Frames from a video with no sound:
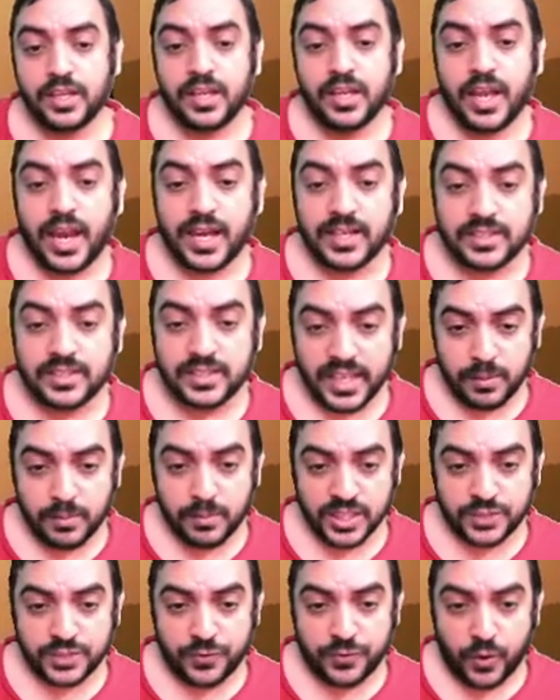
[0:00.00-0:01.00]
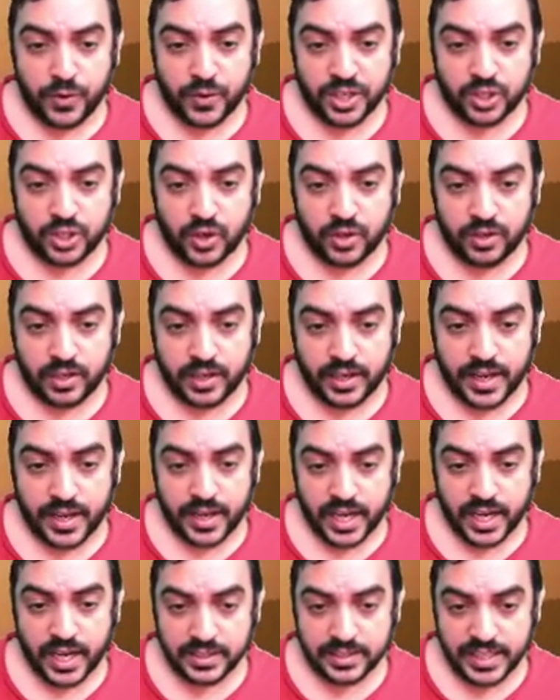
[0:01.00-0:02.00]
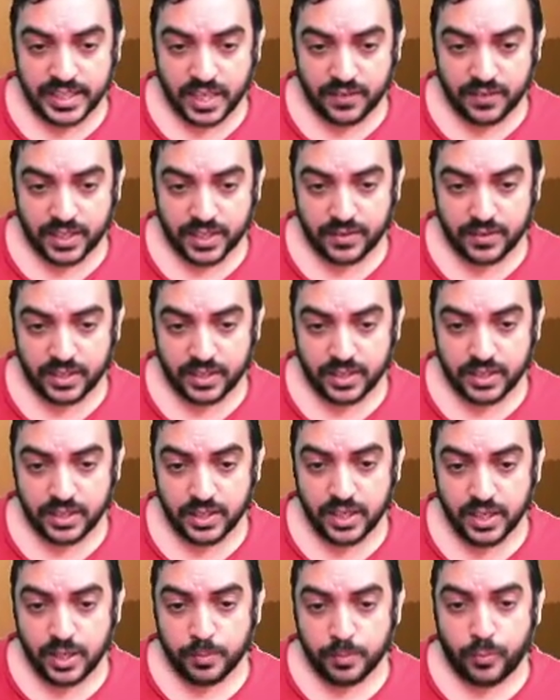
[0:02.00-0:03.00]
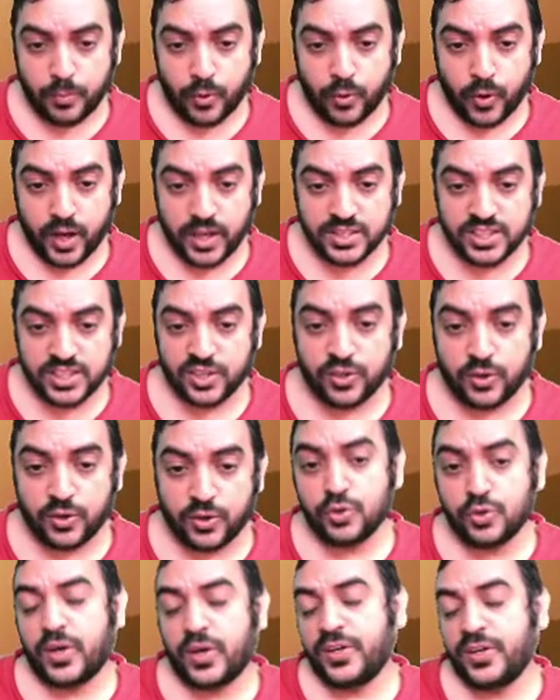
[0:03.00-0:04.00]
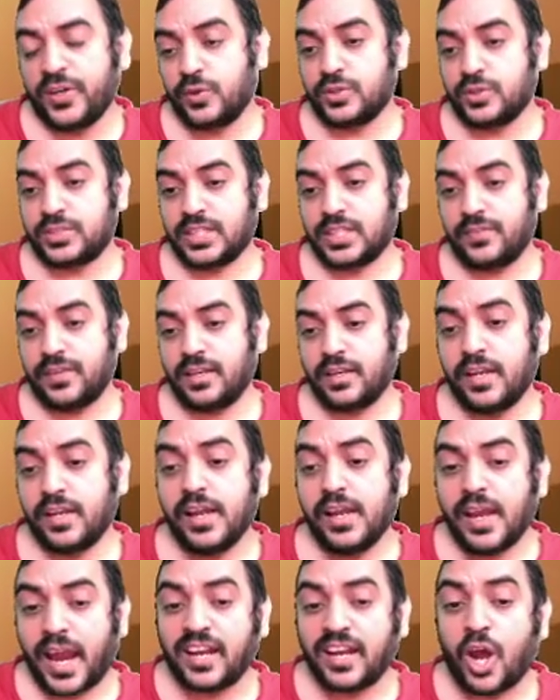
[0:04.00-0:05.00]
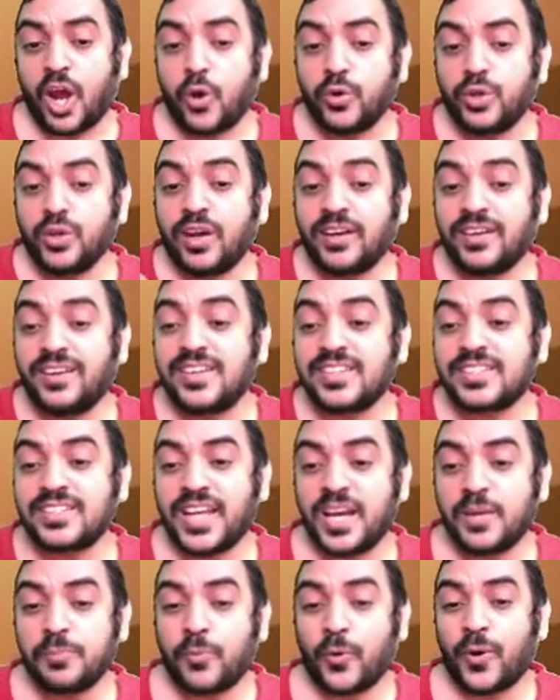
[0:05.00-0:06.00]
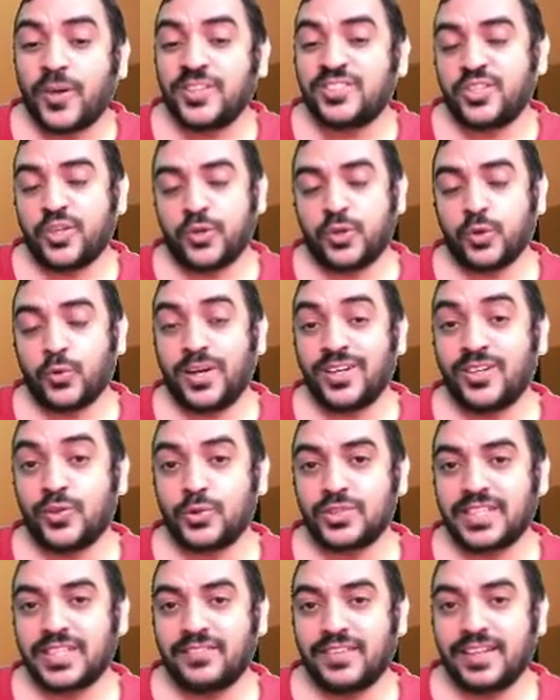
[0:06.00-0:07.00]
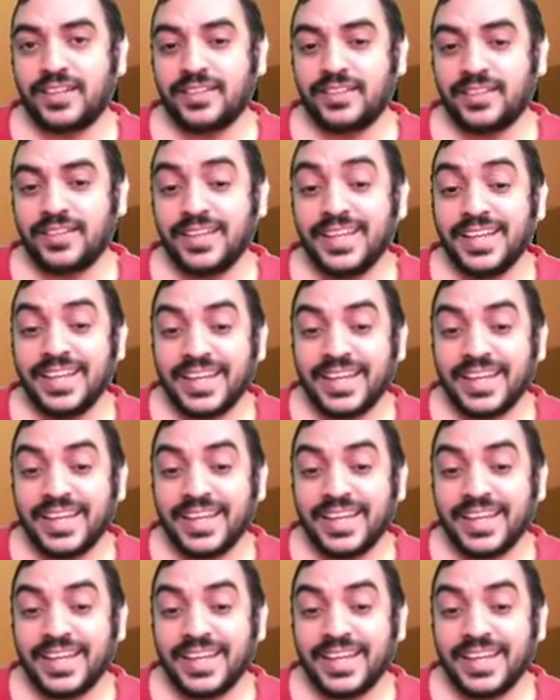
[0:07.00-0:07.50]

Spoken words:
And 3 months forward contract, they have given 0.02127. And how do you understand 0.02127?